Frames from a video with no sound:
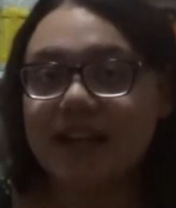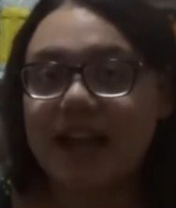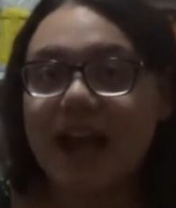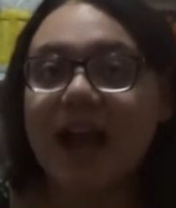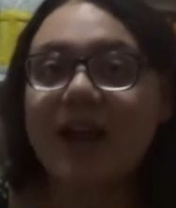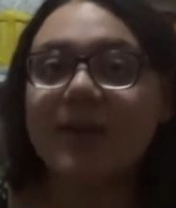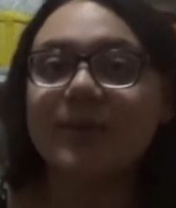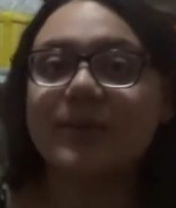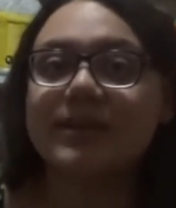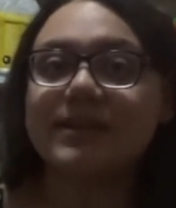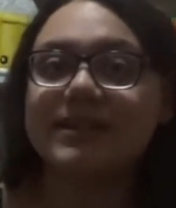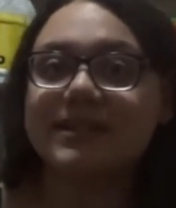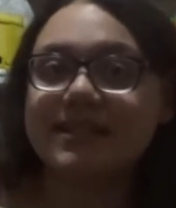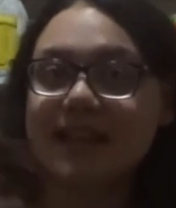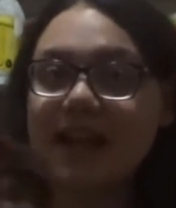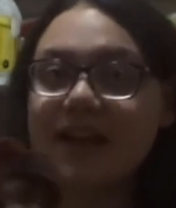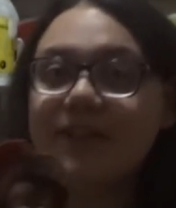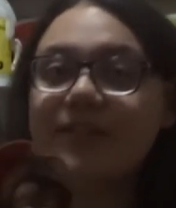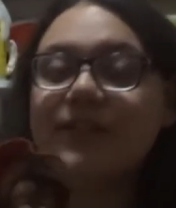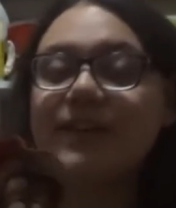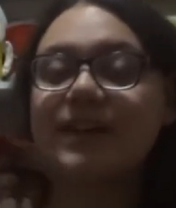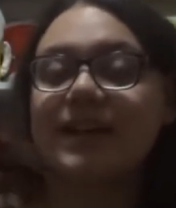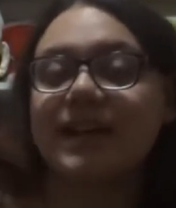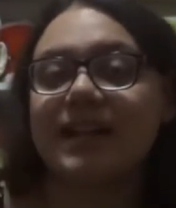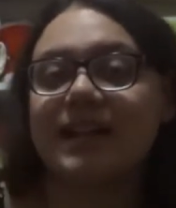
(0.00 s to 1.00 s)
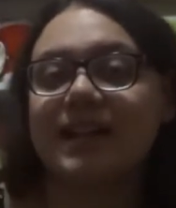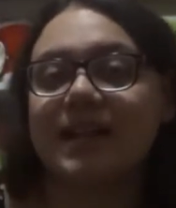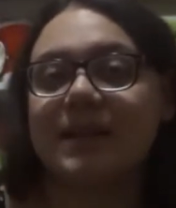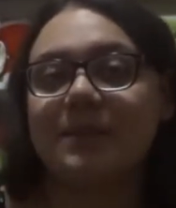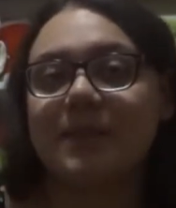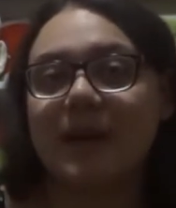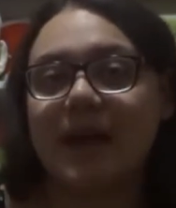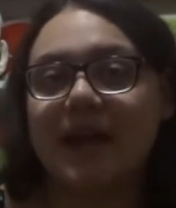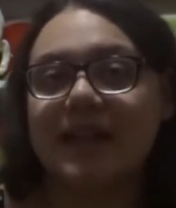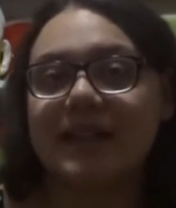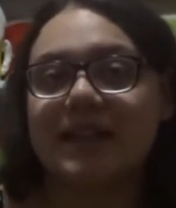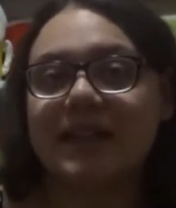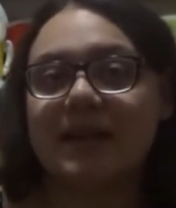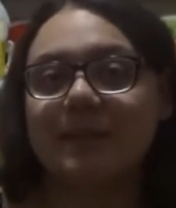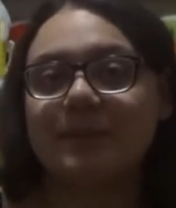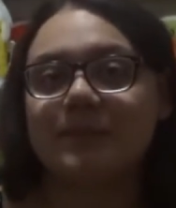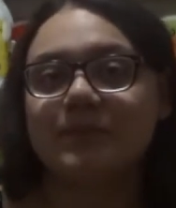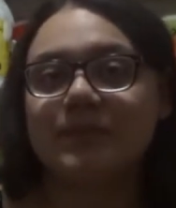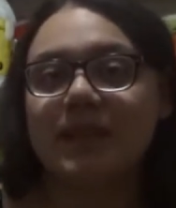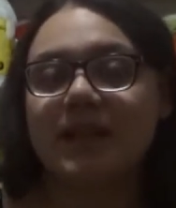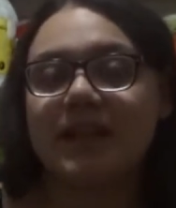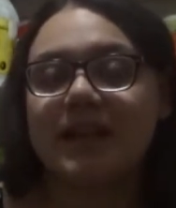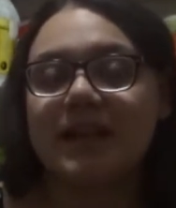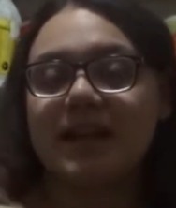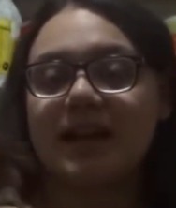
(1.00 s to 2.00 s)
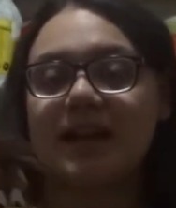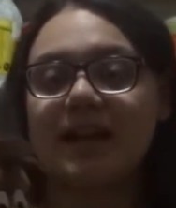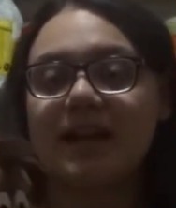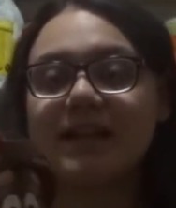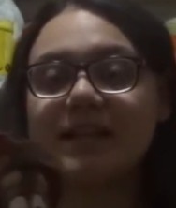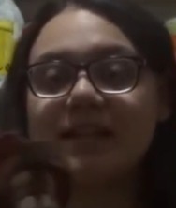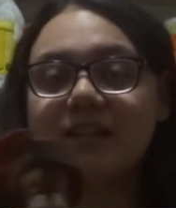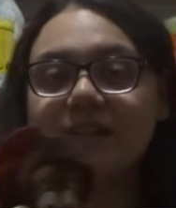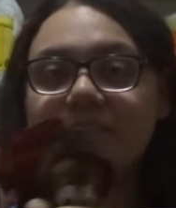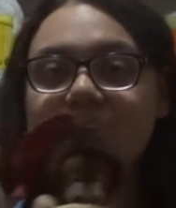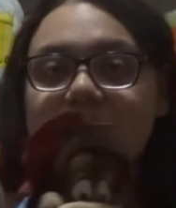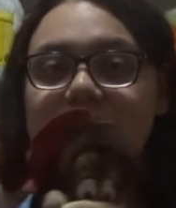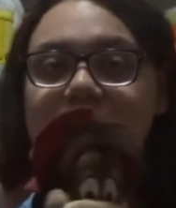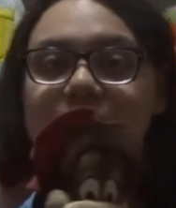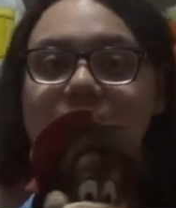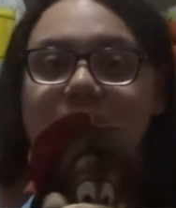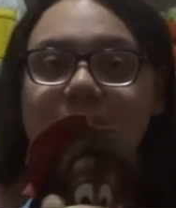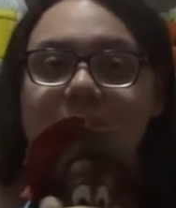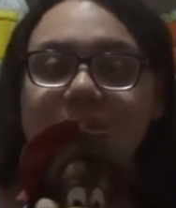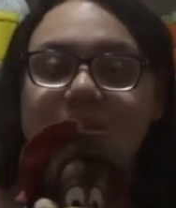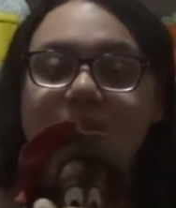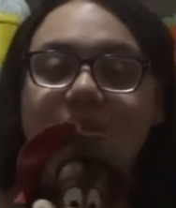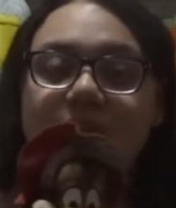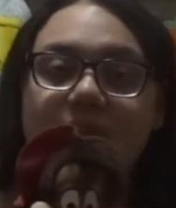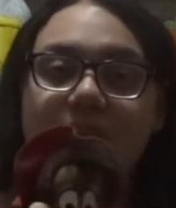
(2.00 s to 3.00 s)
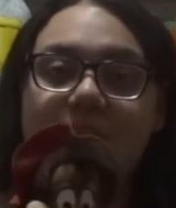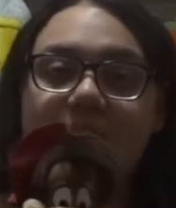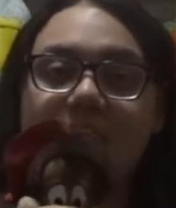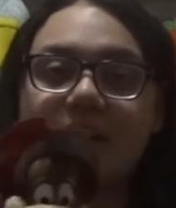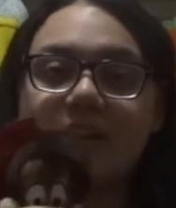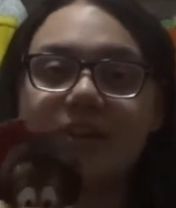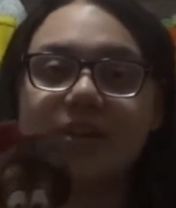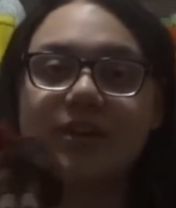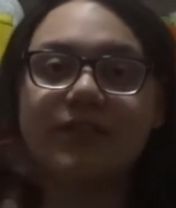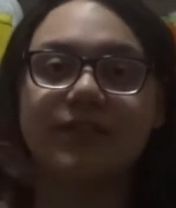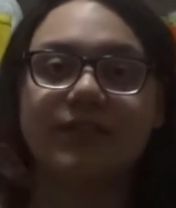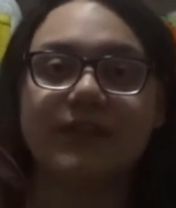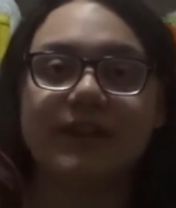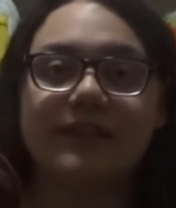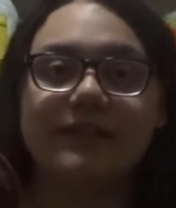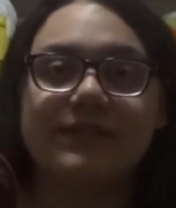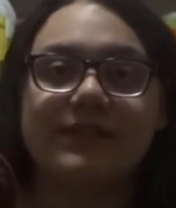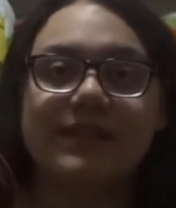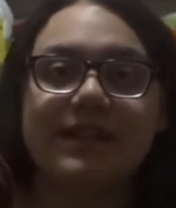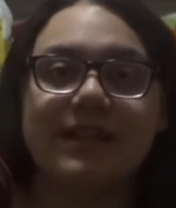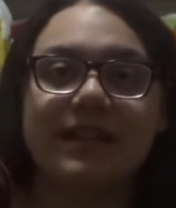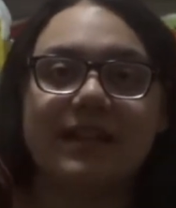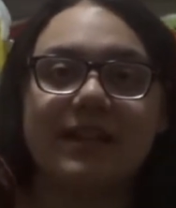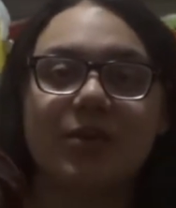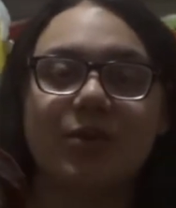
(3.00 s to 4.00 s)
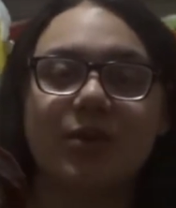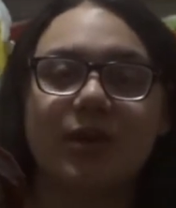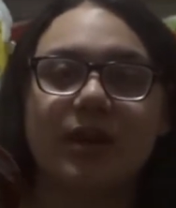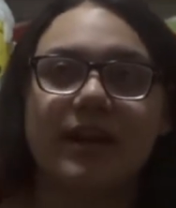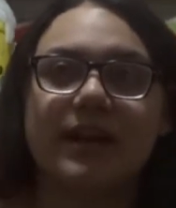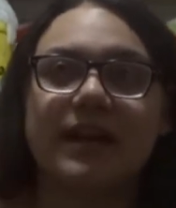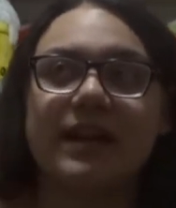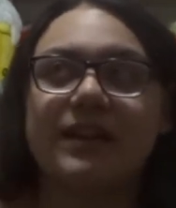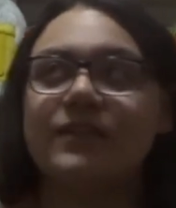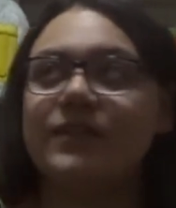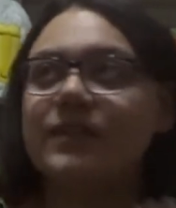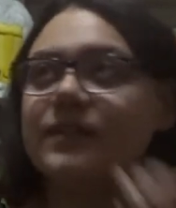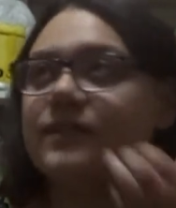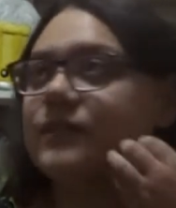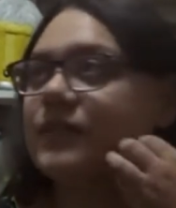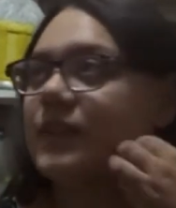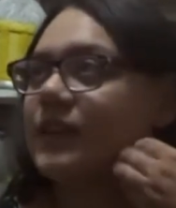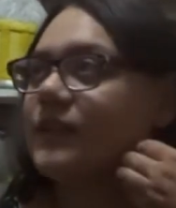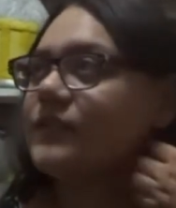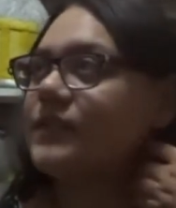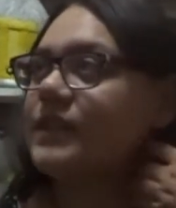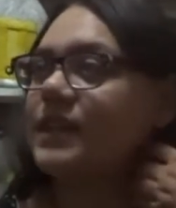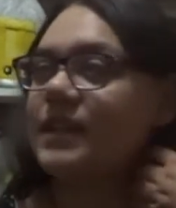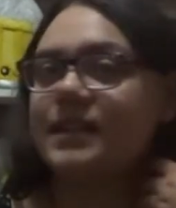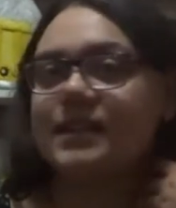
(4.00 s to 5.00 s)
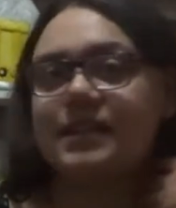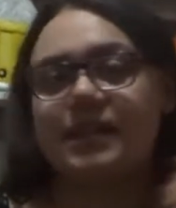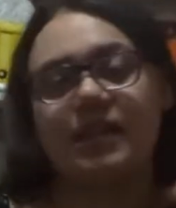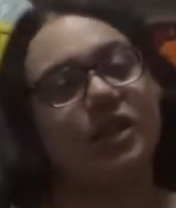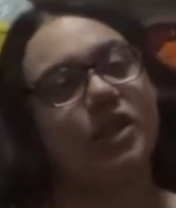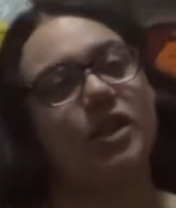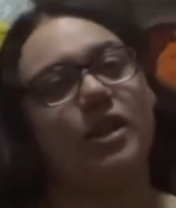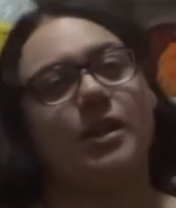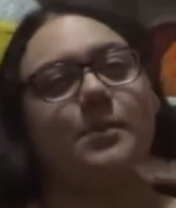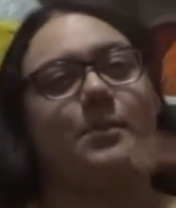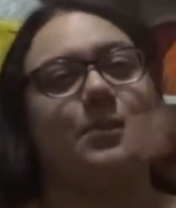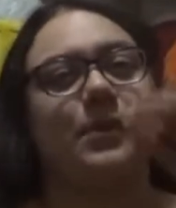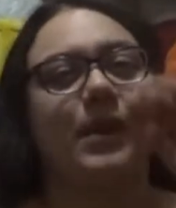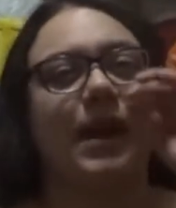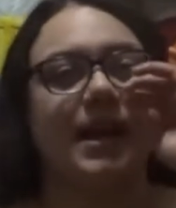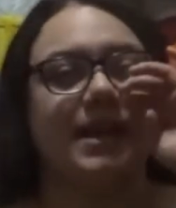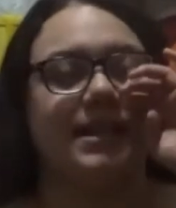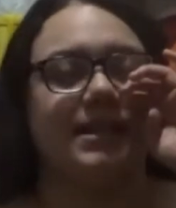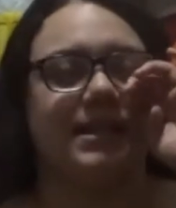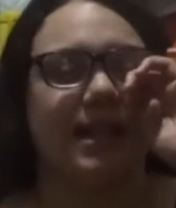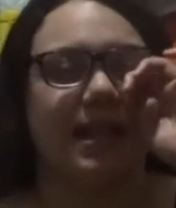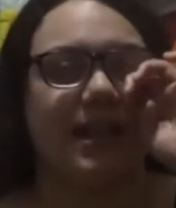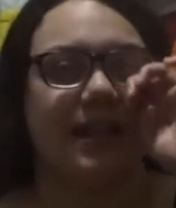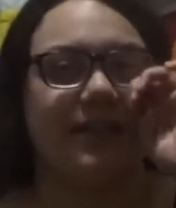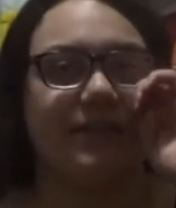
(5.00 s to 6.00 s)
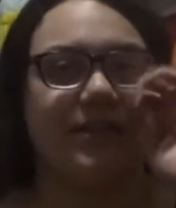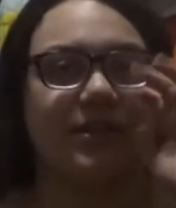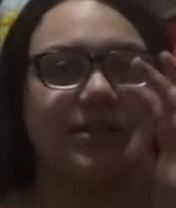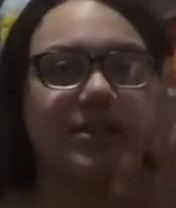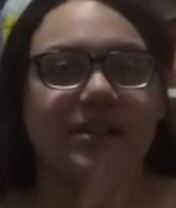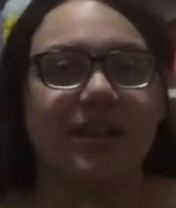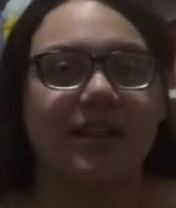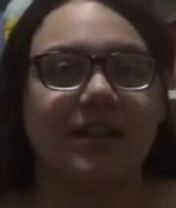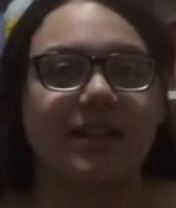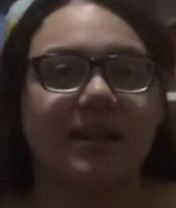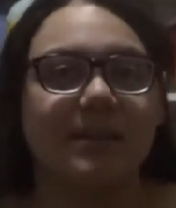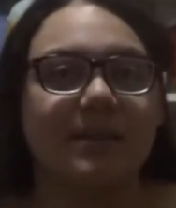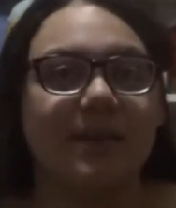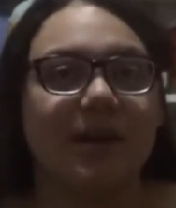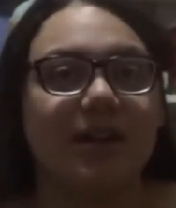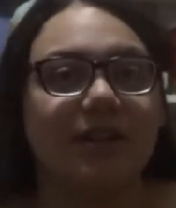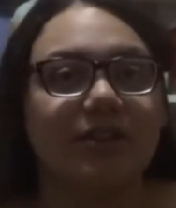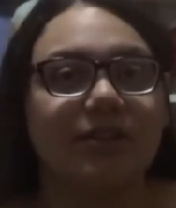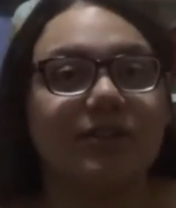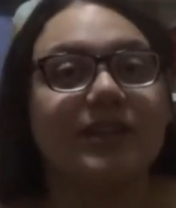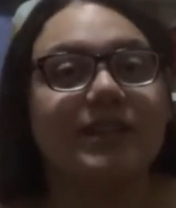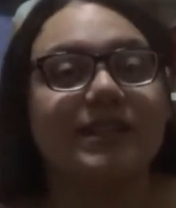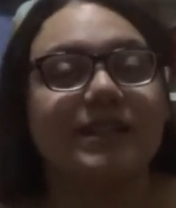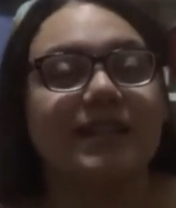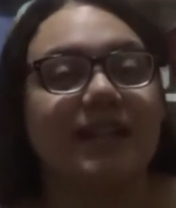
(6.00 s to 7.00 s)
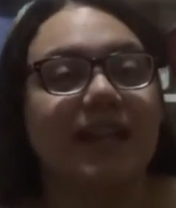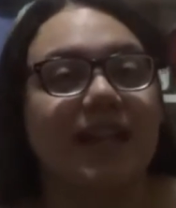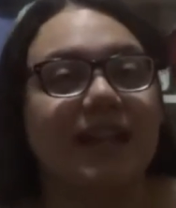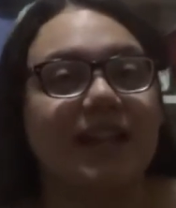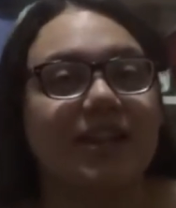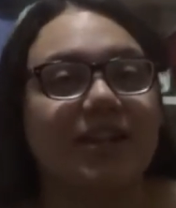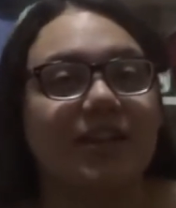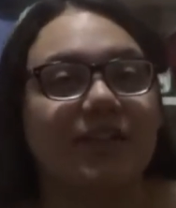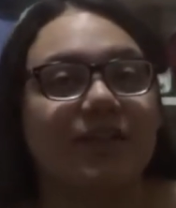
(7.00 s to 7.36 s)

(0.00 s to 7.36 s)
I would definitely buy them individually for under 50, or even 50 is a good price. If you saw them all three together